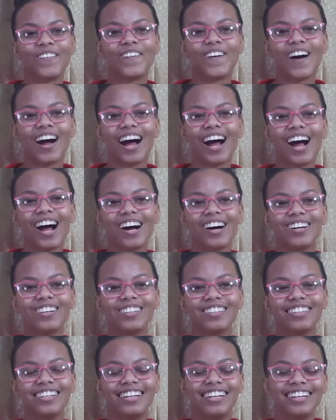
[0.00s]

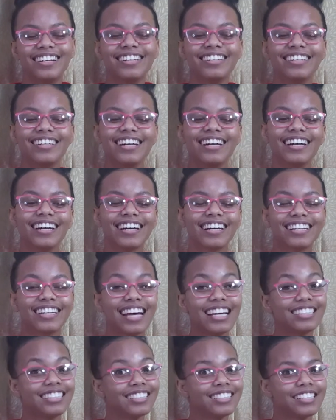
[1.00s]
Wow,
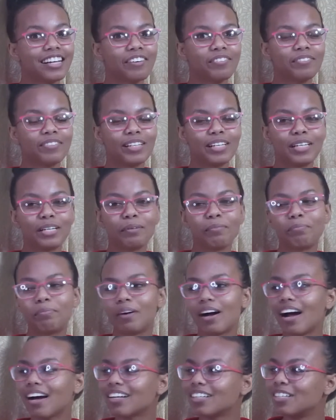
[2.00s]
that is a very
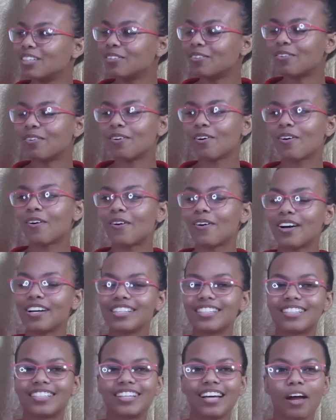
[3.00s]
packed
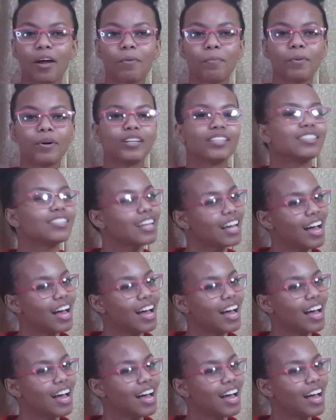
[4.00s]
question, but